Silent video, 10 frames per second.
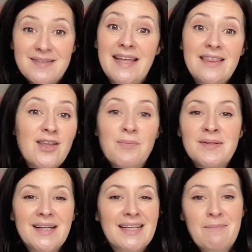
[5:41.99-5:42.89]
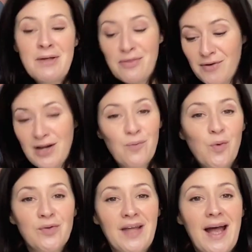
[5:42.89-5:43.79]
send them as like an MP3 on
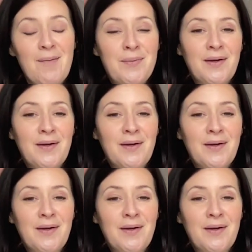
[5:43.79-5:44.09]
WhatsApp,